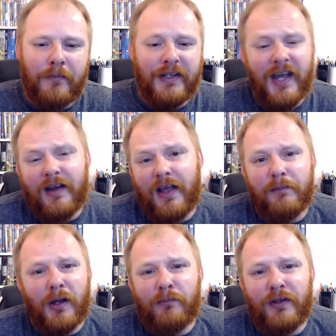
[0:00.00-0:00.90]
But yeah, at
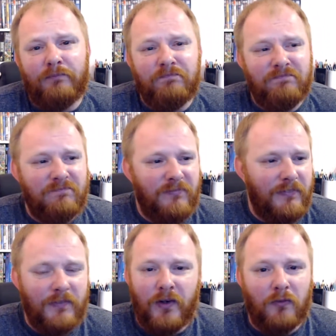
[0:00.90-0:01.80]
the moment,
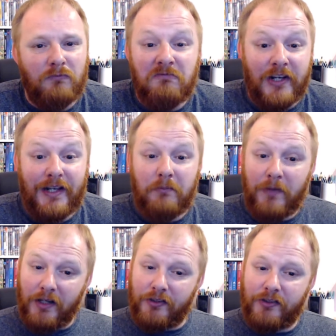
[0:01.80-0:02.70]
not really
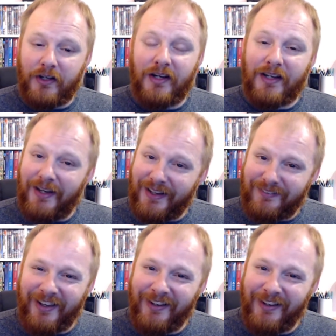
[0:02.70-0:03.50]
much that I collect,